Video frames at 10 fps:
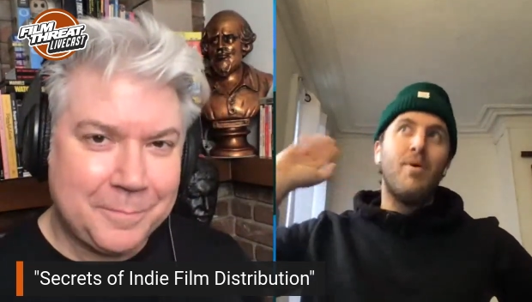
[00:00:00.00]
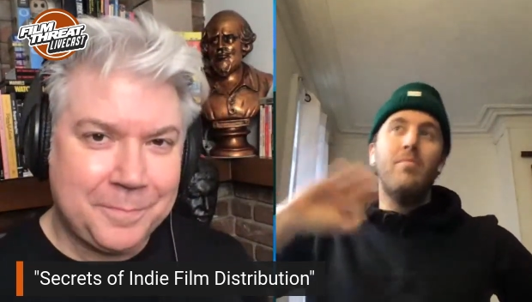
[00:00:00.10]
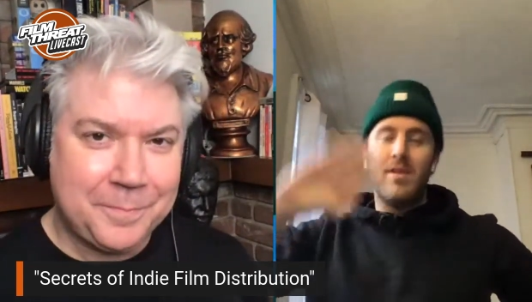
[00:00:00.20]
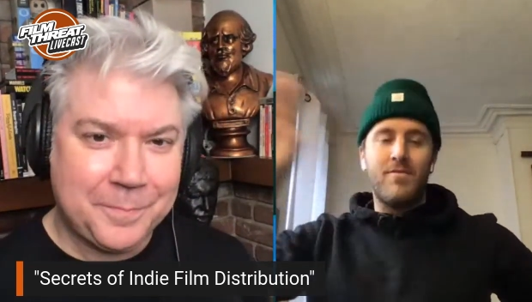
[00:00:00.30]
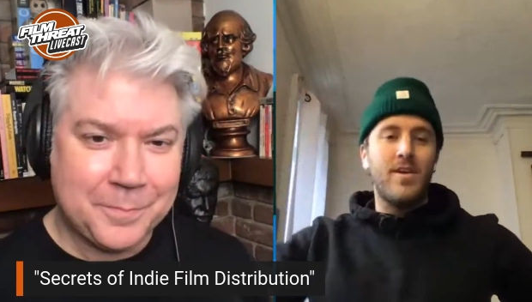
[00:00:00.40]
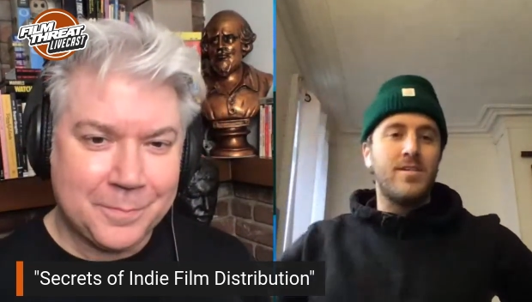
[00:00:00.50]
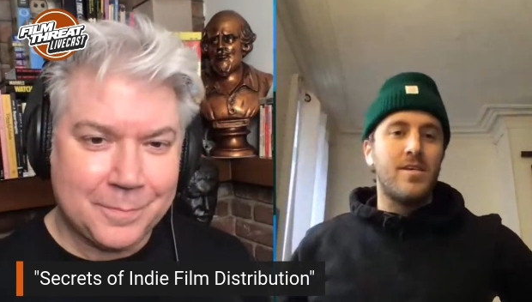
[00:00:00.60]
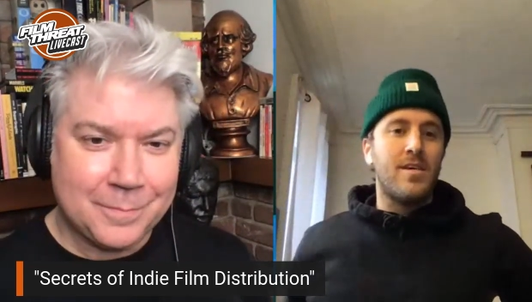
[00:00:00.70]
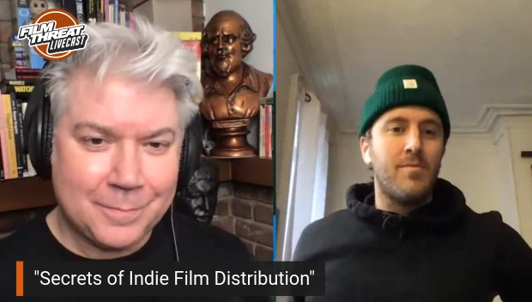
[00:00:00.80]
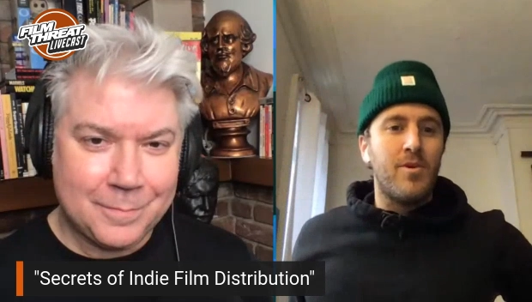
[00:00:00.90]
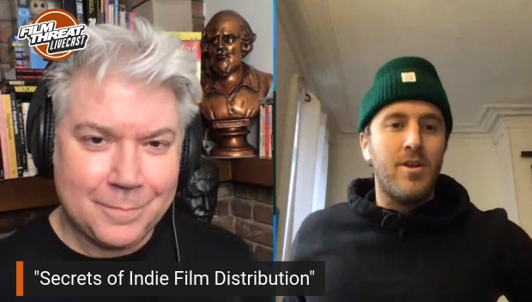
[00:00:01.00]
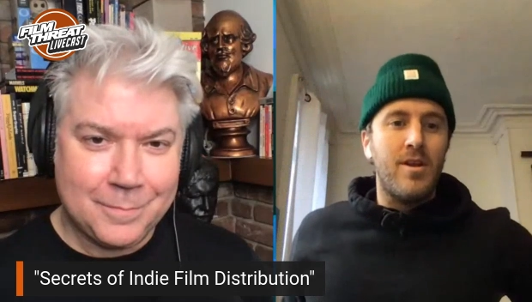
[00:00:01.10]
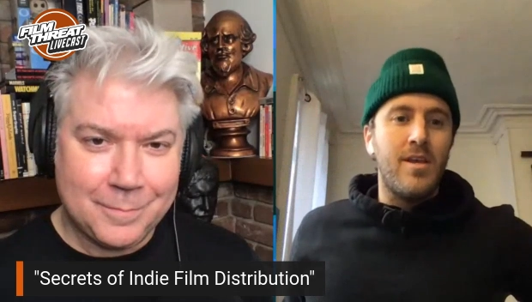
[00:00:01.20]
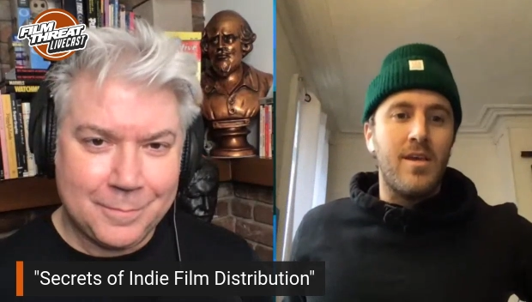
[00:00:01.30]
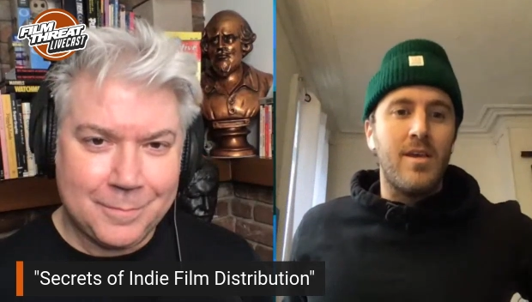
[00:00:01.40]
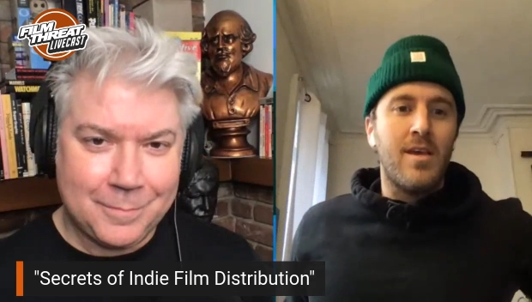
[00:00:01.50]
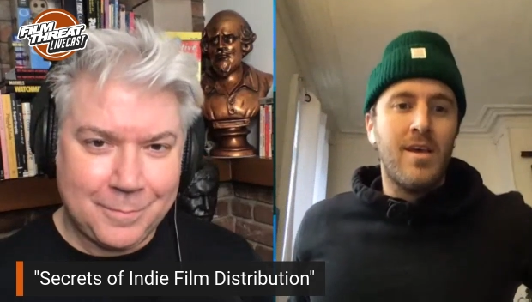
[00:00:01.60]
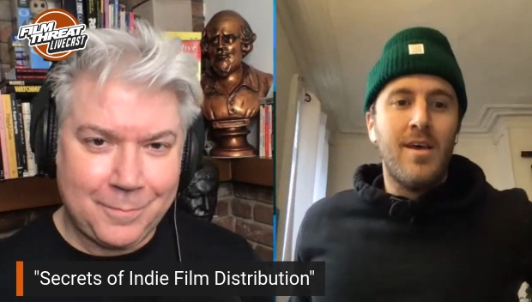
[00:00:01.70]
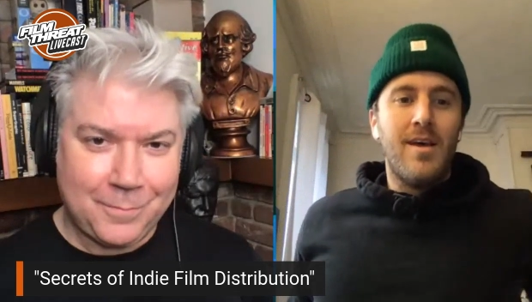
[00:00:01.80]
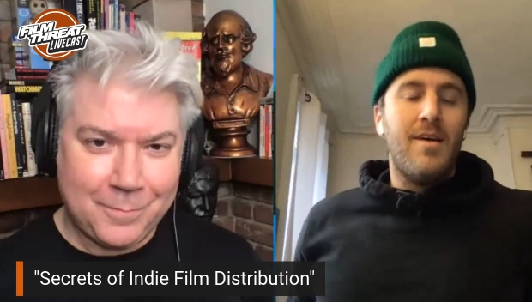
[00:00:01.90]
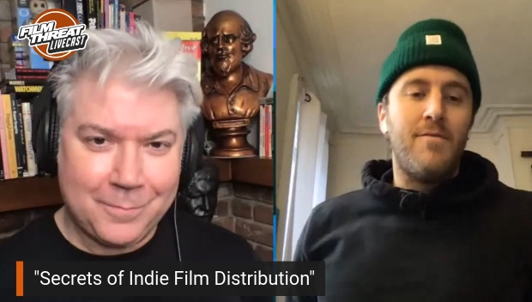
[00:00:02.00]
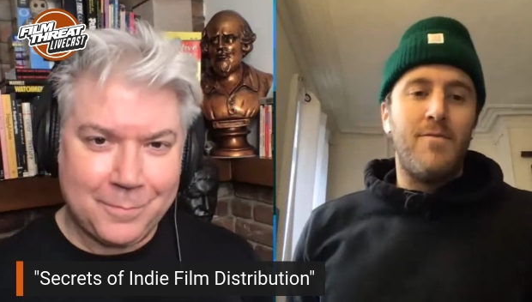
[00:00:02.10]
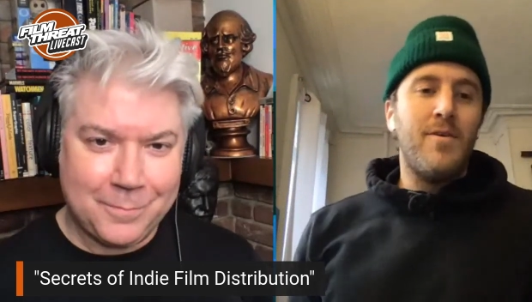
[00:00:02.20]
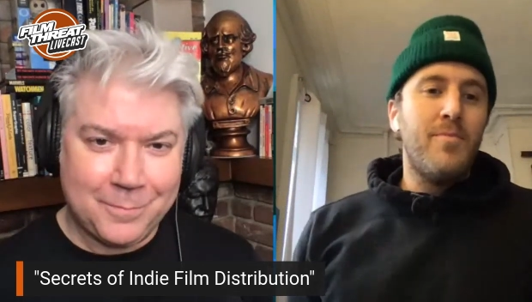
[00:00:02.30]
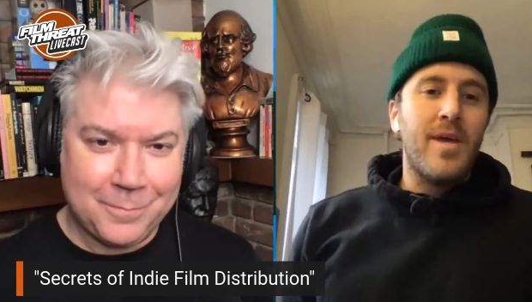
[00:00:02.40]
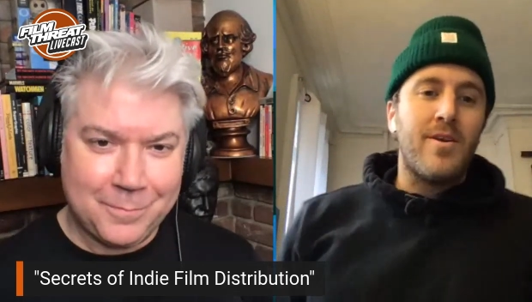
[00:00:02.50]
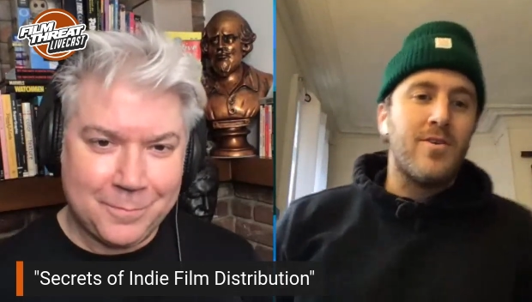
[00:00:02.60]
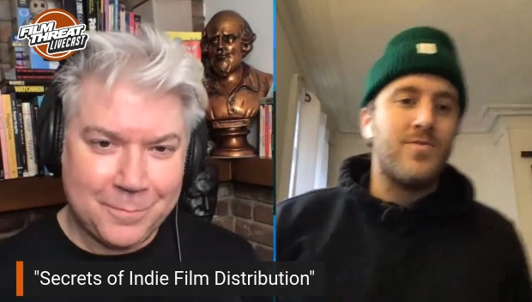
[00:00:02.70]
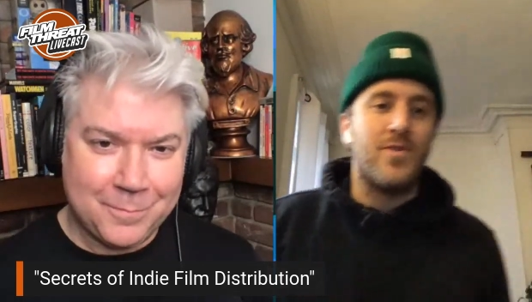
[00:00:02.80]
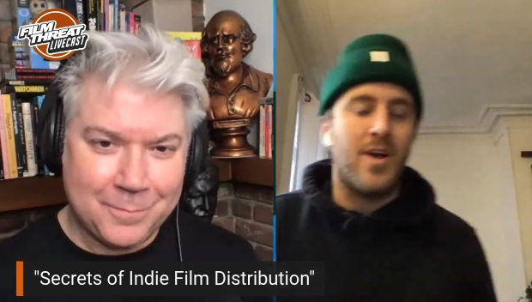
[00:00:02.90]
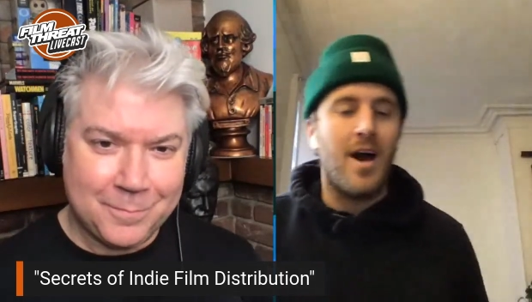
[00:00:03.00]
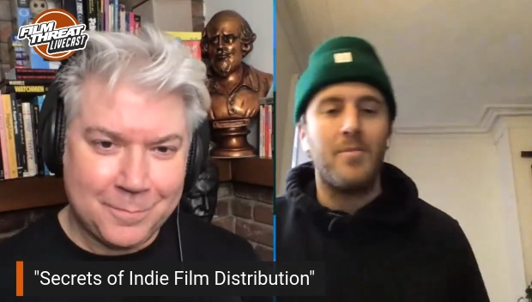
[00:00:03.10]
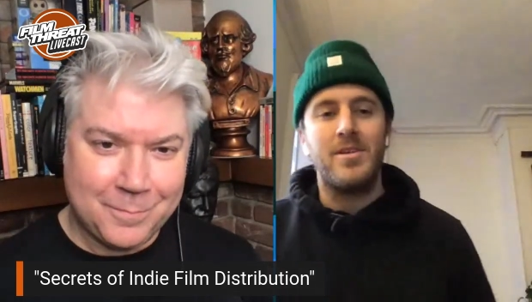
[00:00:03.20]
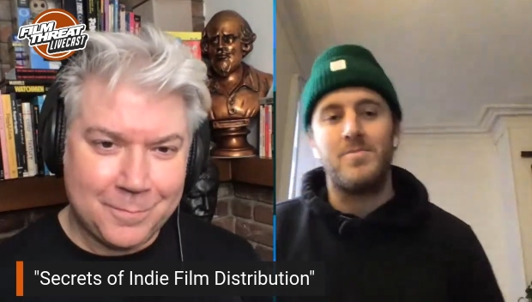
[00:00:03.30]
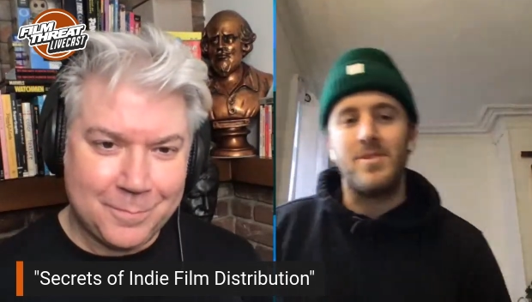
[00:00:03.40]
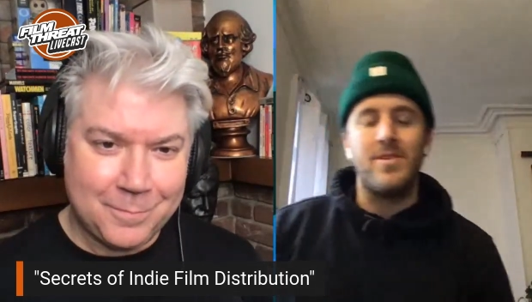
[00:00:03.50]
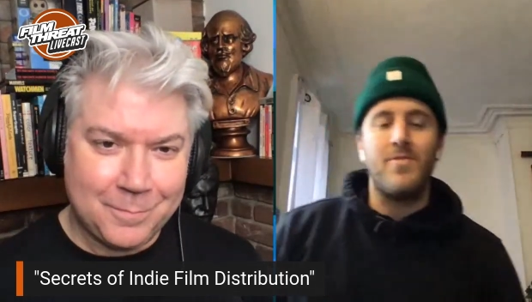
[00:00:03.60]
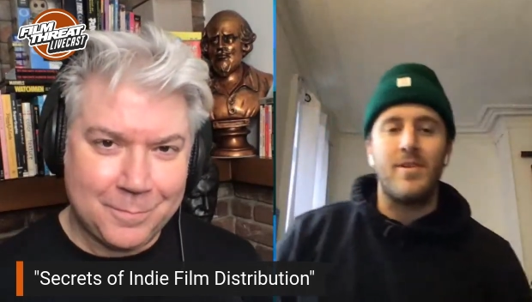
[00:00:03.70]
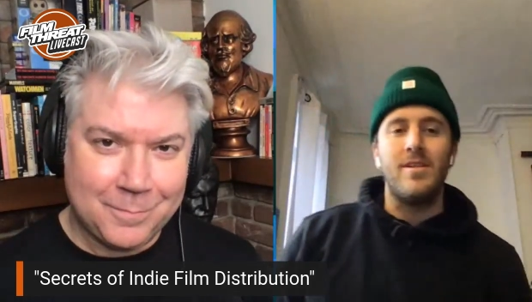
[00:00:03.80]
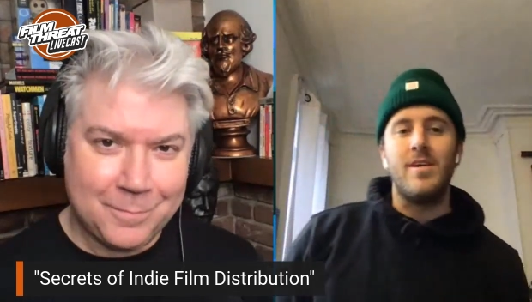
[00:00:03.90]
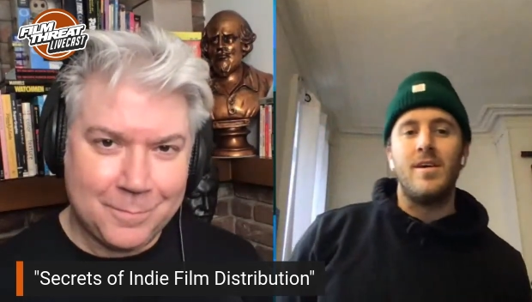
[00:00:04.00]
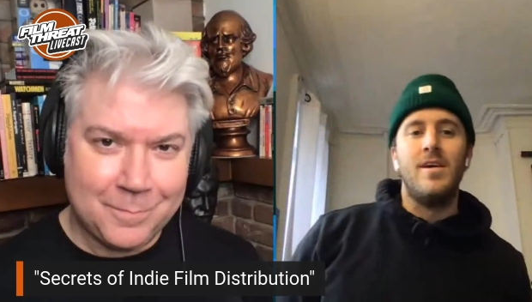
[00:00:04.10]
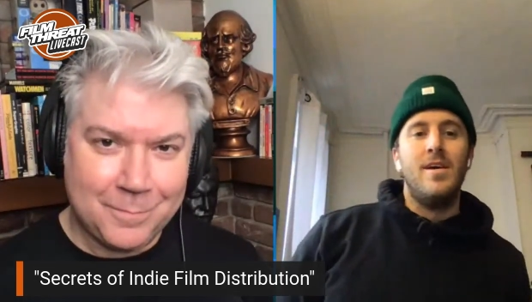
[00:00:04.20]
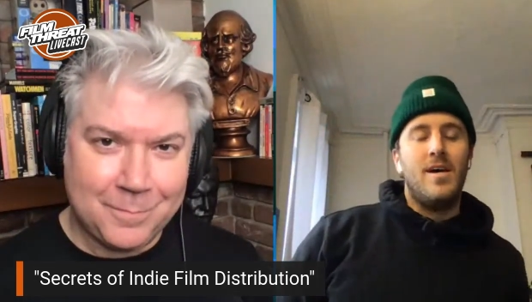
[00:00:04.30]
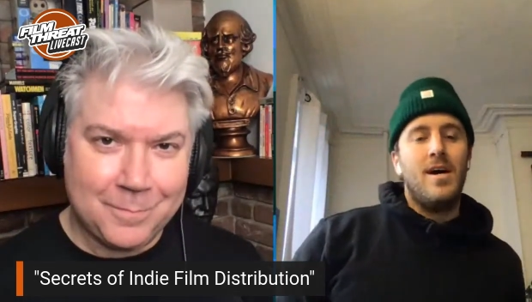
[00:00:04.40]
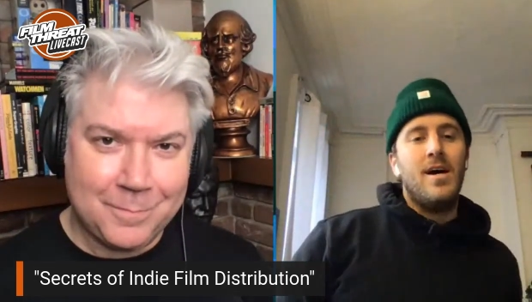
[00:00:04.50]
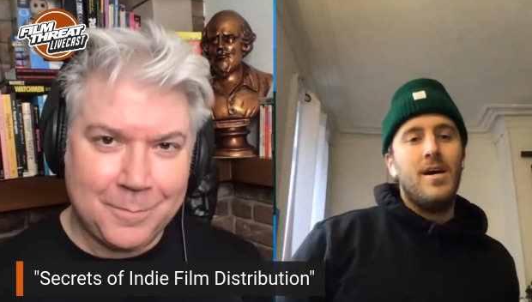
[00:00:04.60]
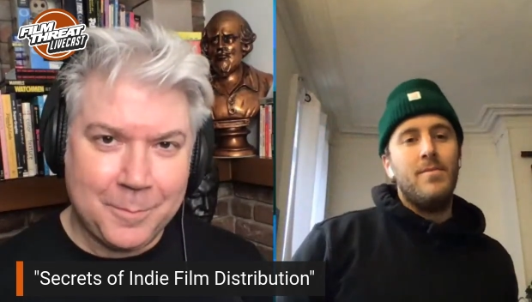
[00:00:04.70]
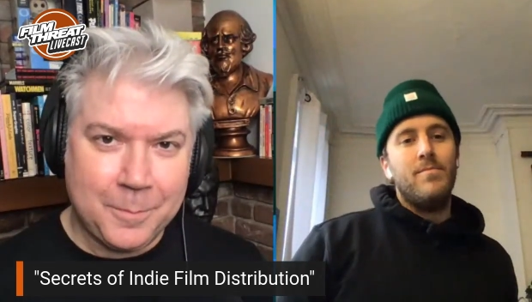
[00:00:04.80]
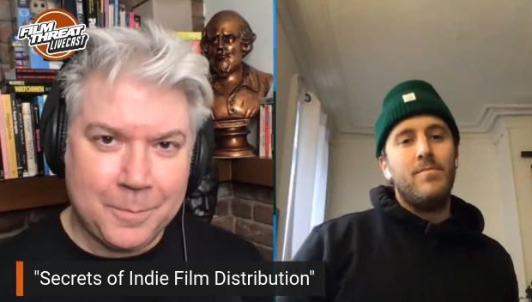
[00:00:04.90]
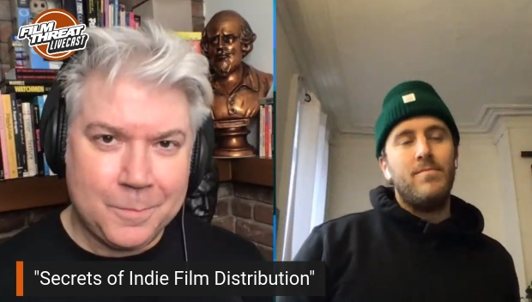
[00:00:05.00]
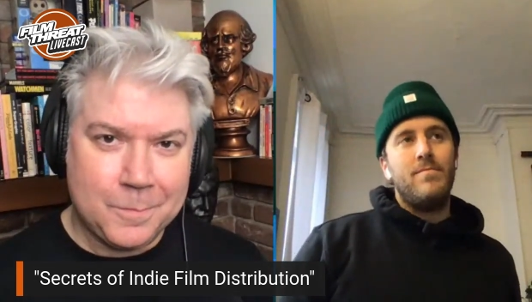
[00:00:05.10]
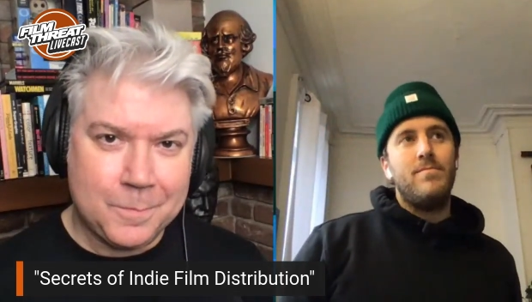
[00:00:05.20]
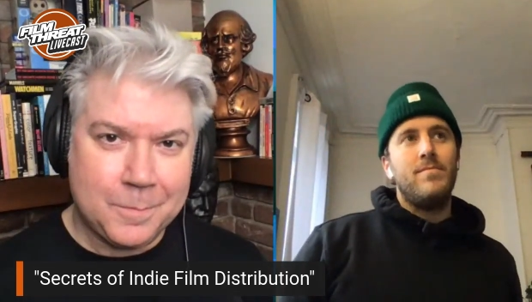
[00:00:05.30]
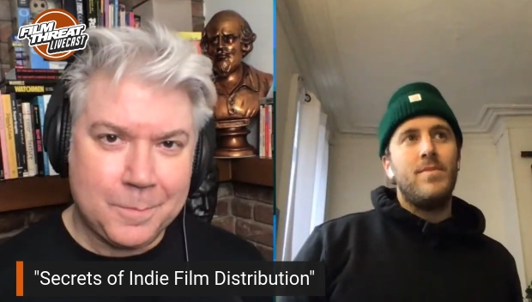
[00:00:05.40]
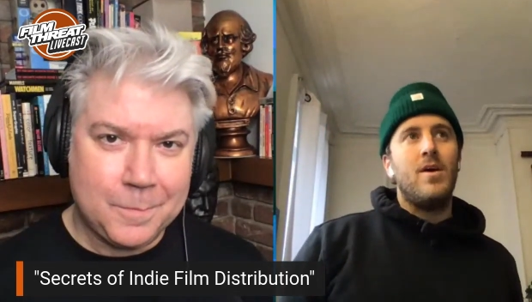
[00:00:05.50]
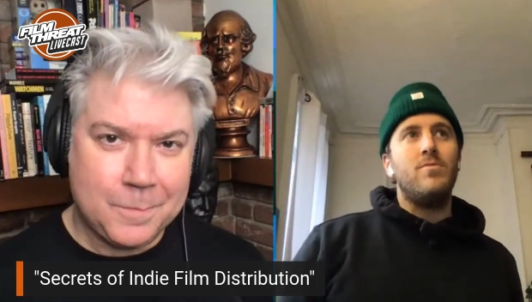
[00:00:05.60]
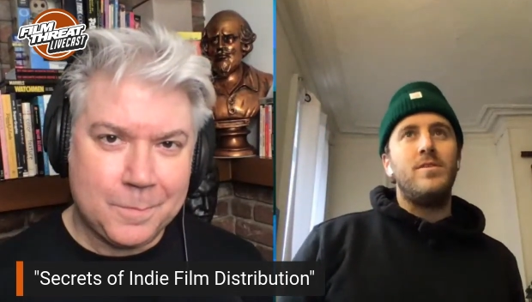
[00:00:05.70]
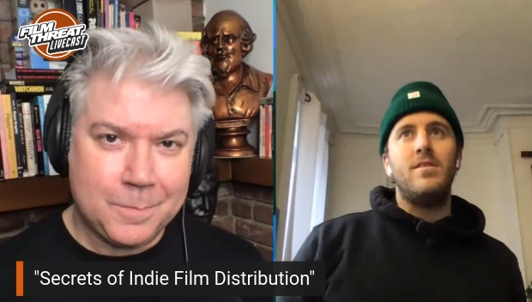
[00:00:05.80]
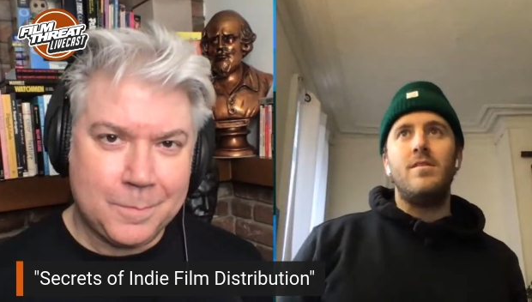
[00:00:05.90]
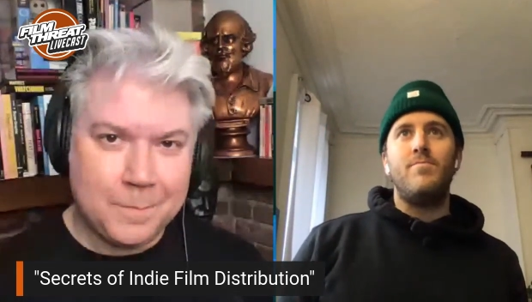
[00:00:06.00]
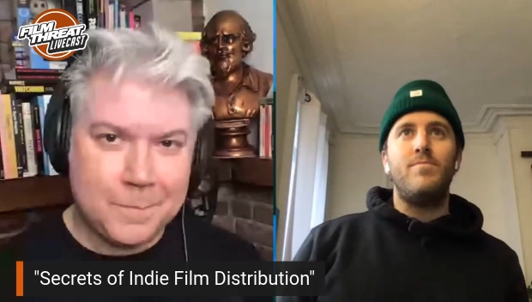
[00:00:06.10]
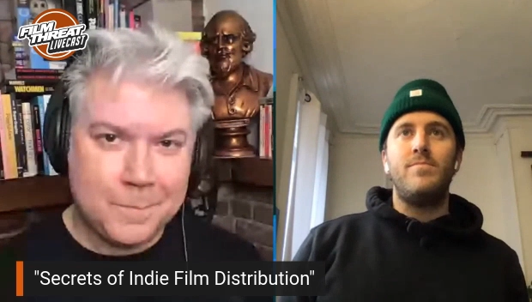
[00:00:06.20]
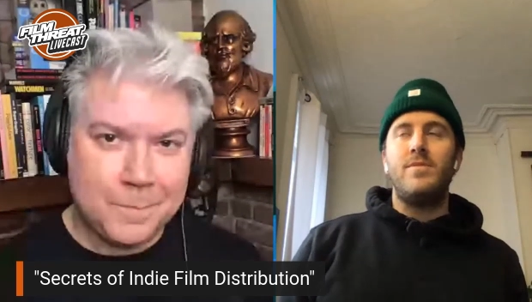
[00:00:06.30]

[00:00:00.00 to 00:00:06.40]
Speaker 1: public facing community of filmmakers for comedy specifically. Um, you know, did